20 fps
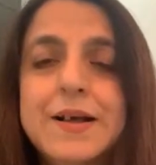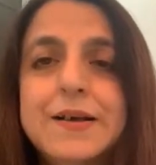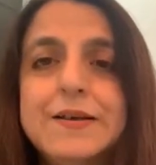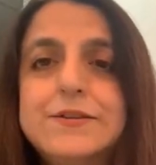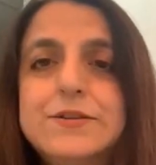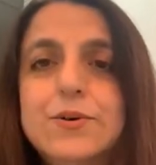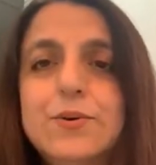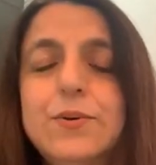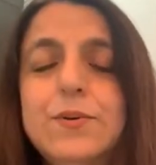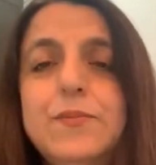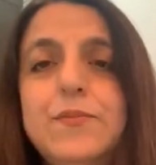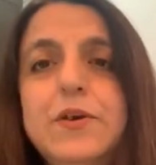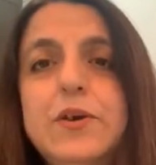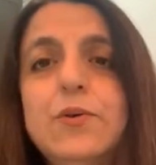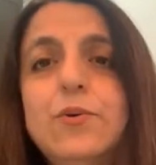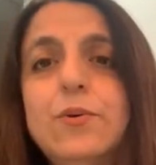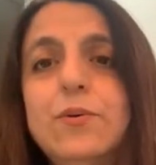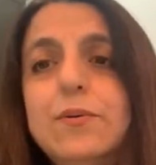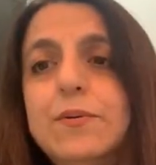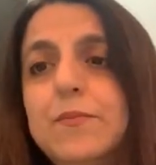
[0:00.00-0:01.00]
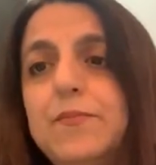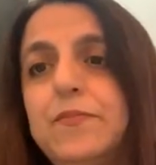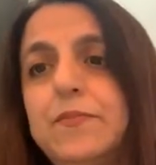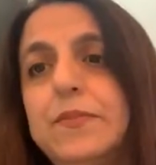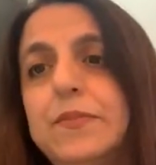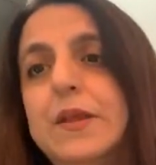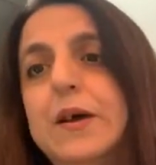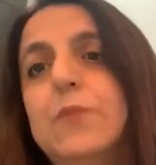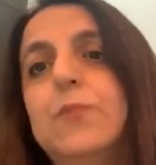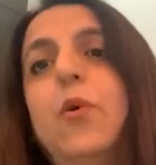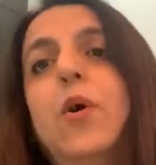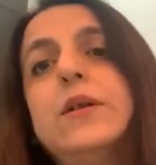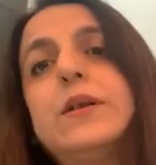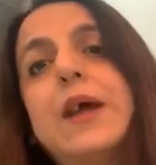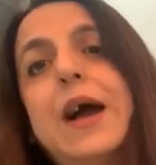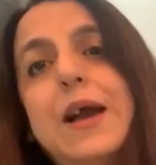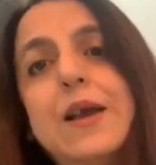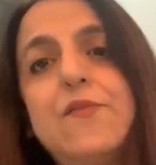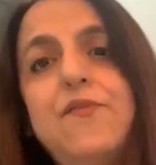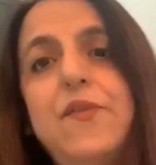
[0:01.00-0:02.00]
So what
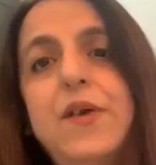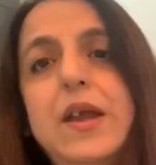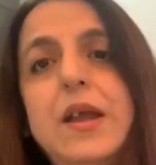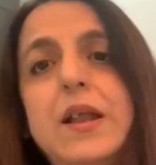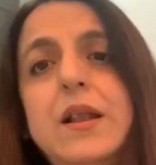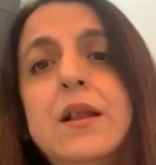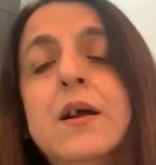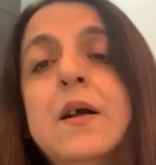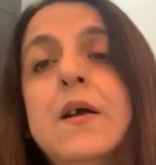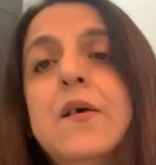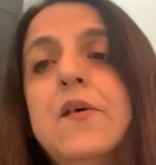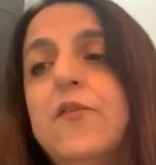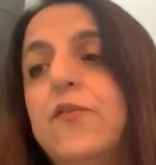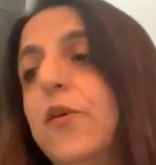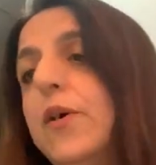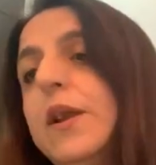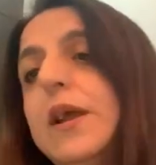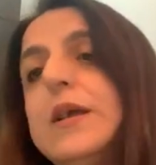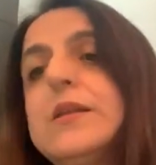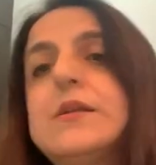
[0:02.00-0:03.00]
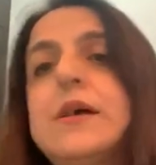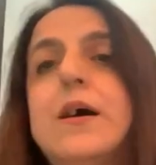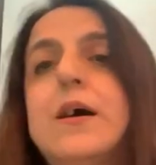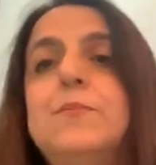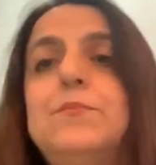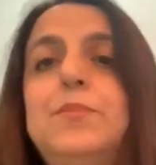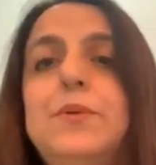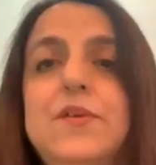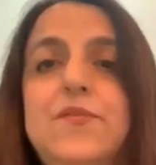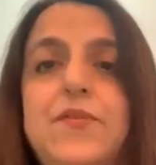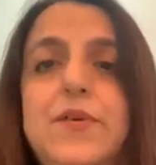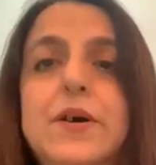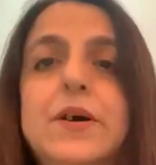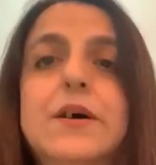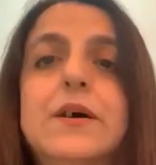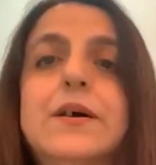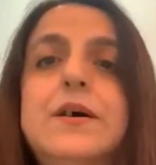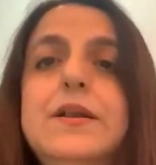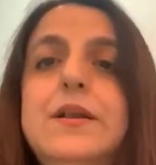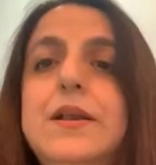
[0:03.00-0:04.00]
I feel, for example, if a
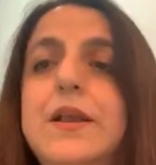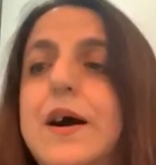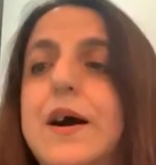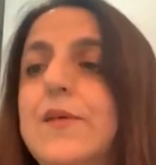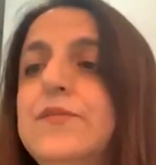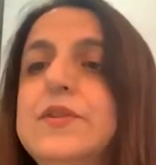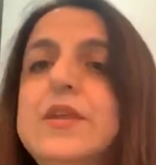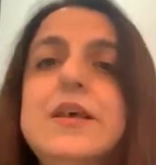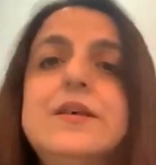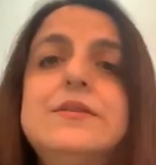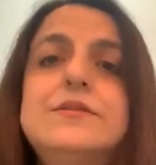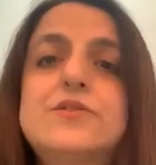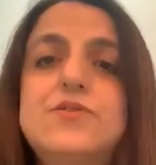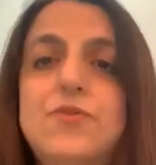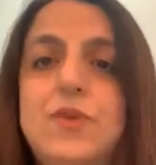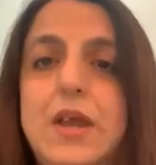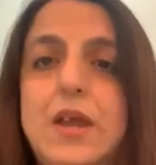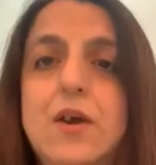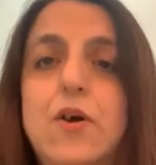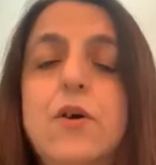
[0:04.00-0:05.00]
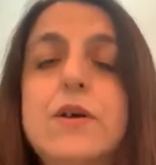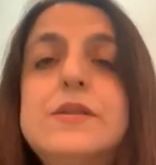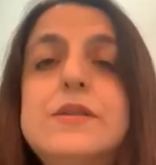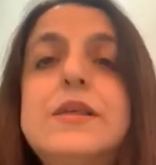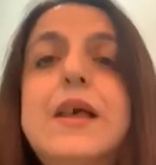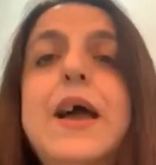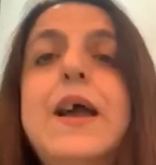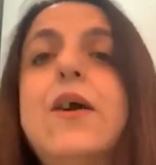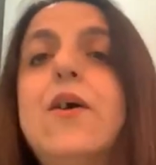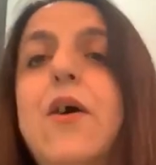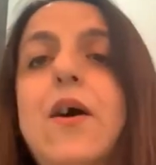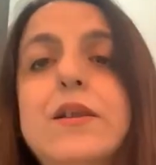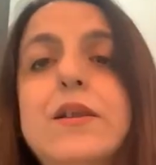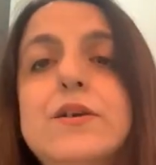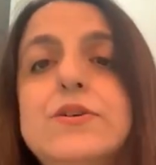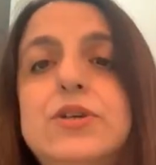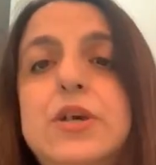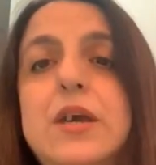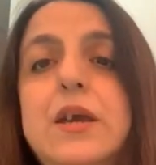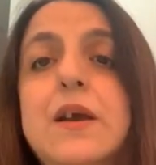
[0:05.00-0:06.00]
girl loves history or
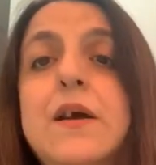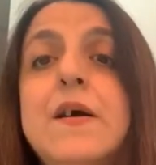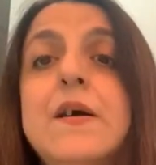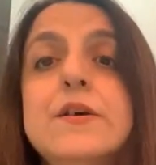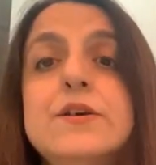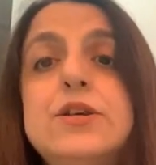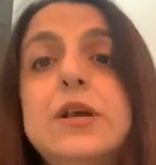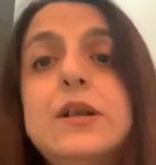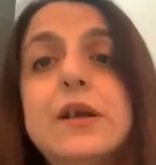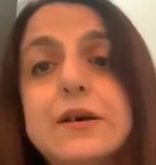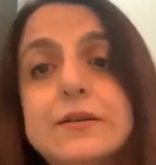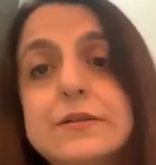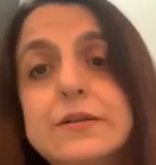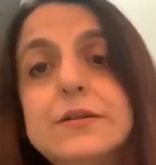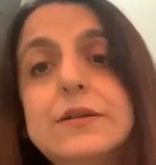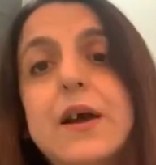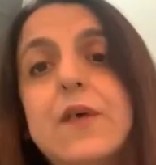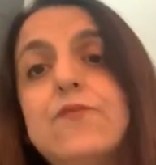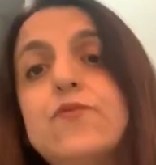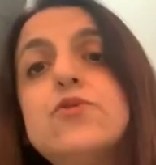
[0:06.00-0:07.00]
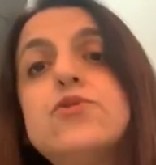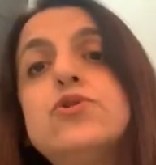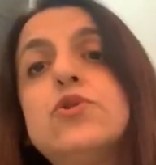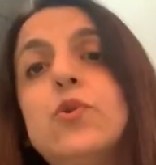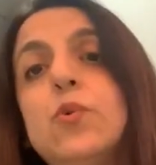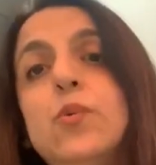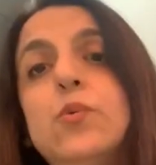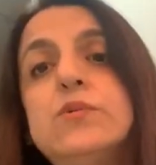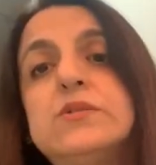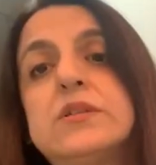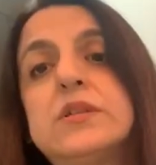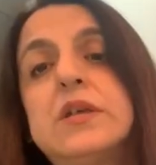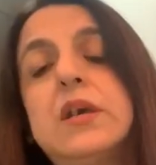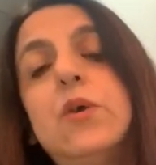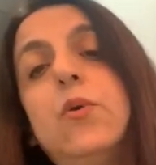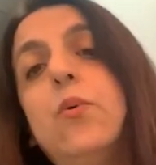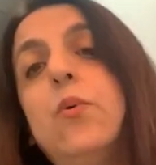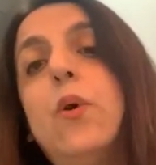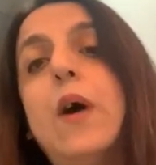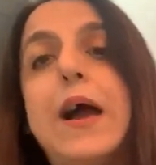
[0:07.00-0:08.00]
psychology, she doesn't have to choose,
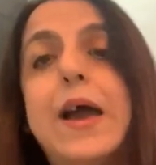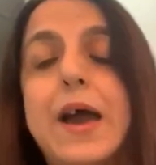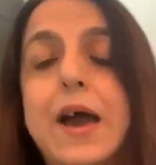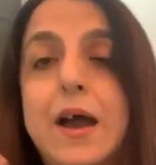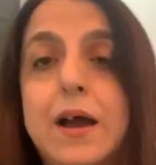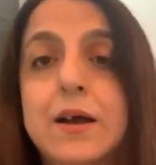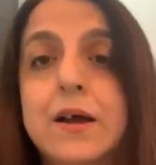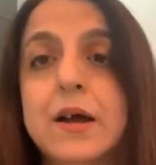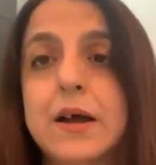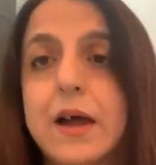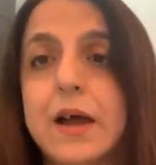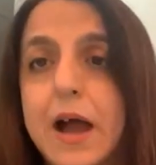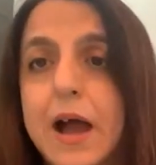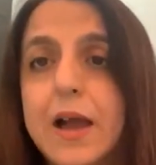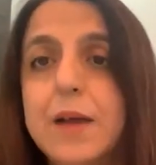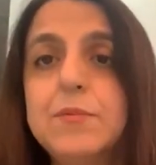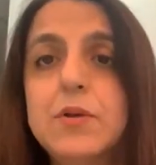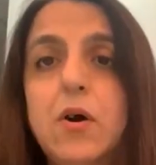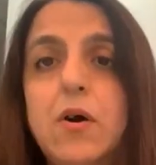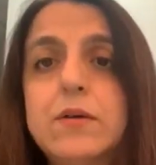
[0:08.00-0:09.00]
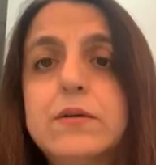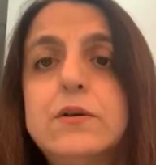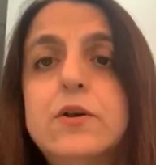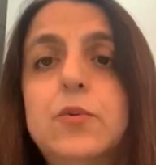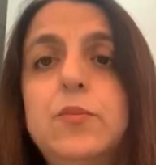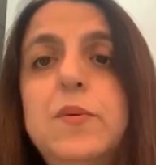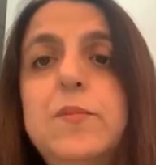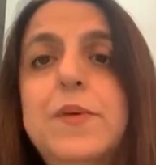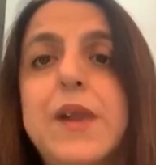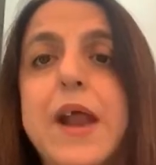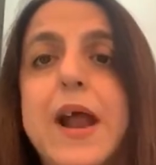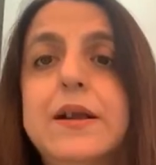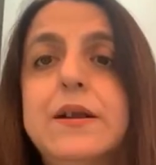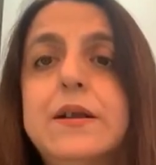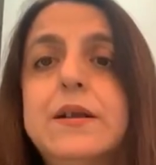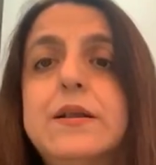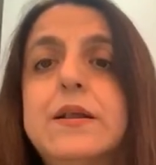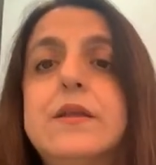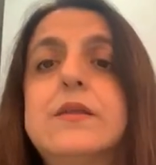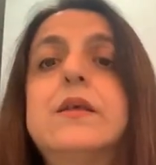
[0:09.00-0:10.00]
oh, I'm not to be
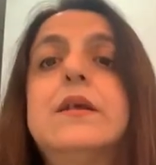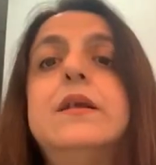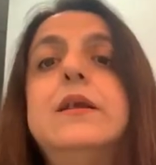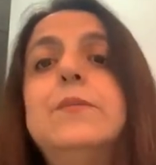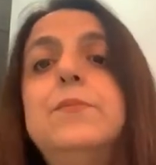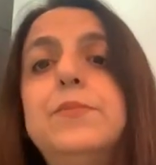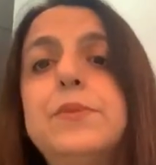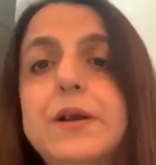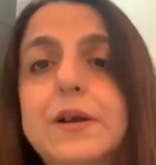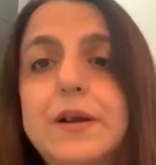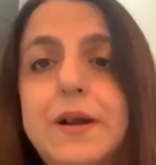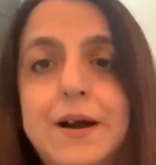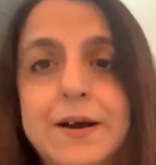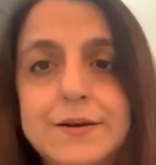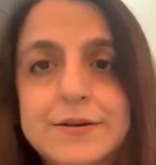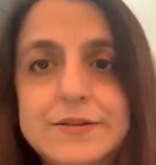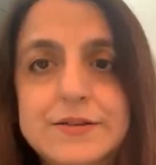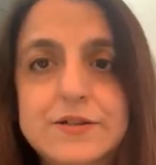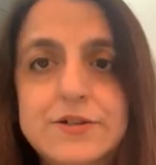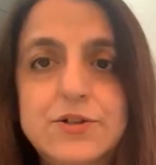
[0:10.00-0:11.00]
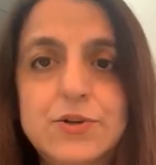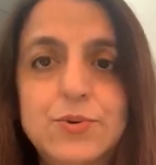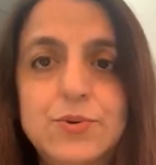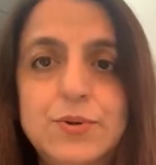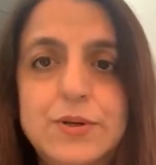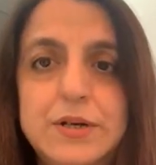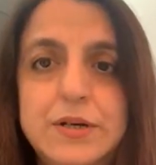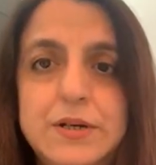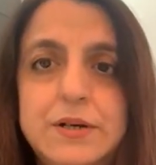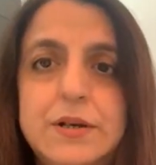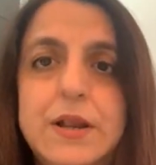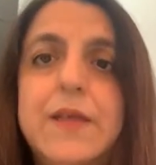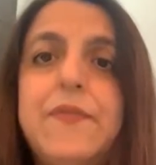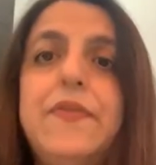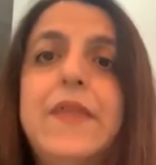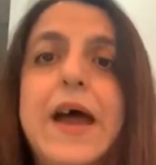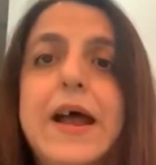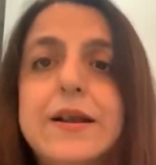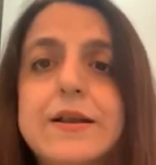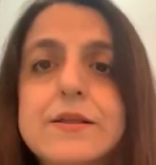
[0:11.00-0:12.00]
branded as a liberal arts student
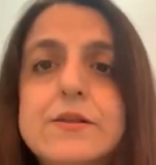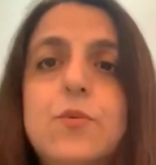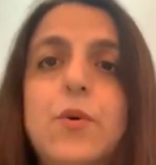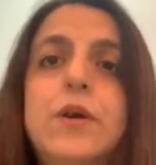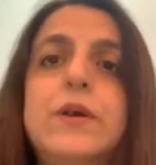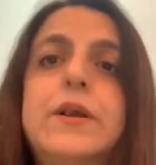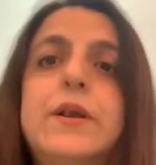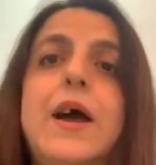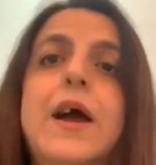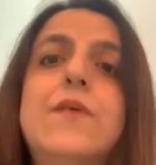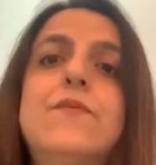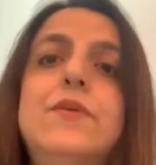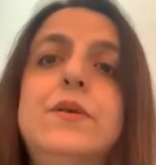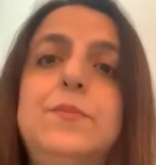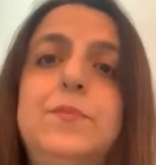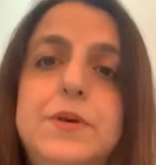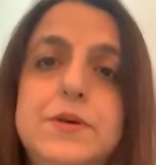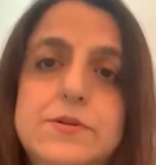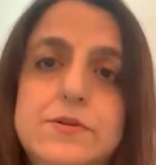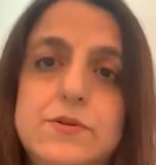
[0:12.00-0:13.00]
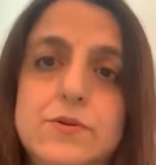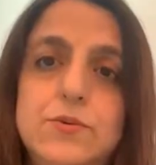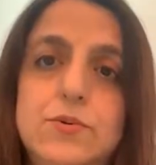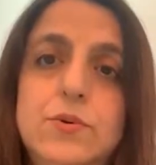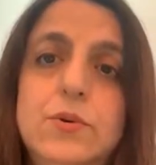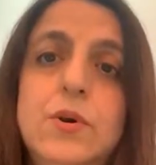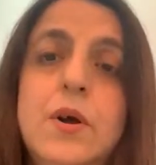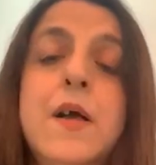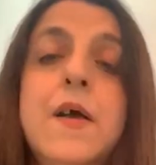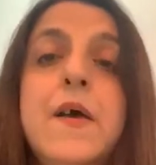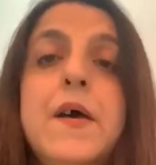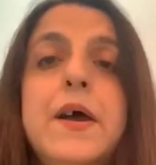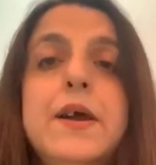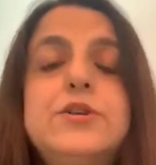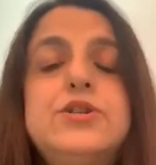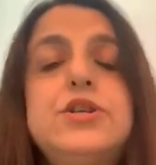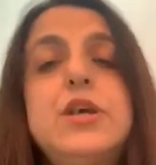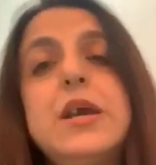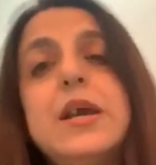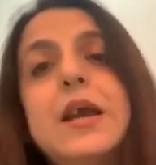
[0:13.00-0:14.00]
and that is what I will pursue.
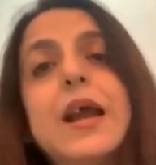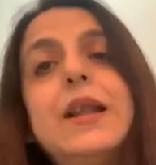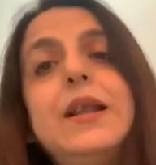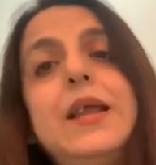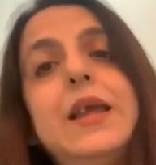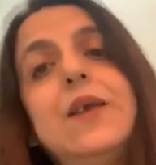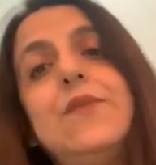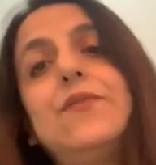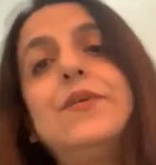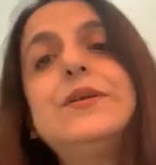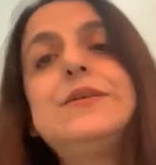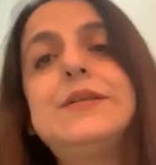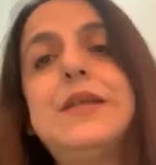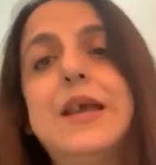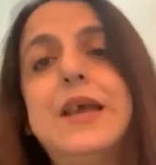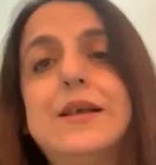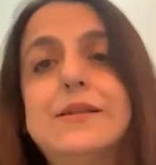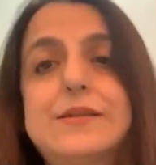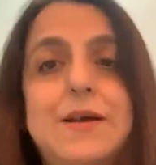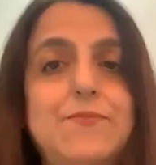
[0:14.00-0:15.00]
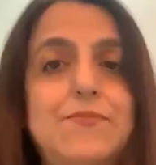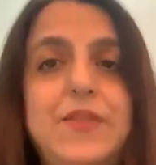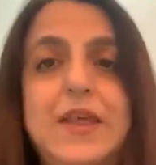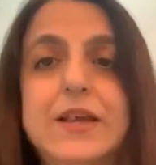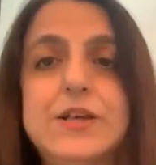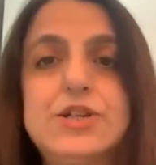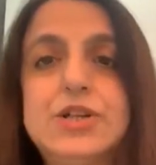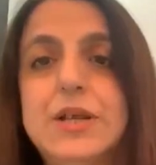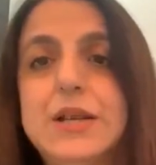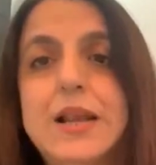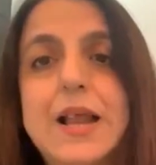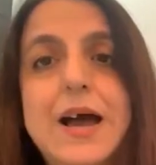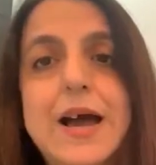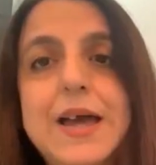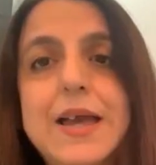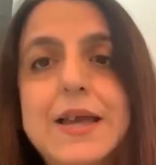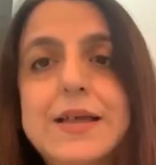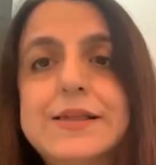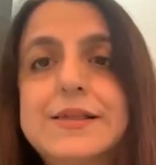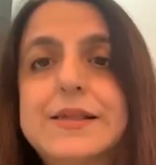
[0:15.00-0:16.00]
She can even take something she
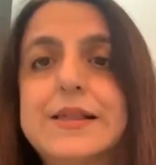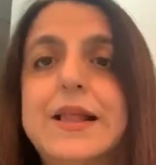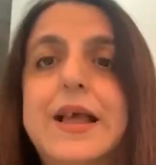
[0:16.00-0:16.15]
likes,